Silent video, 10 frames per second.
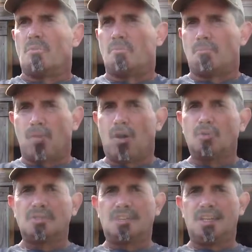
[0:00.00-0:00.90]

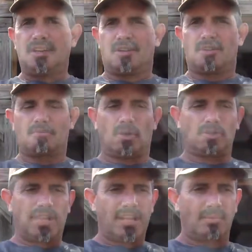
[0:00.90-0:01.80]
Most deer,
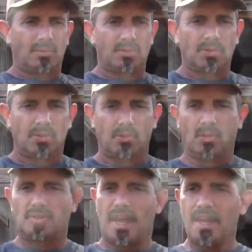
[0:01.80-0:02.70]
most animals
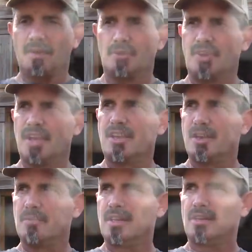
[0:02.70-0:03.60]
will take them when they
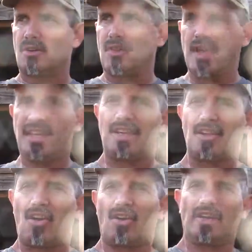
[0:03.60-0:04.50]
come in or they get
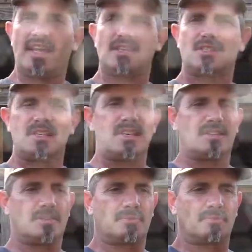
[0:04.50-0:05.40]
on a scent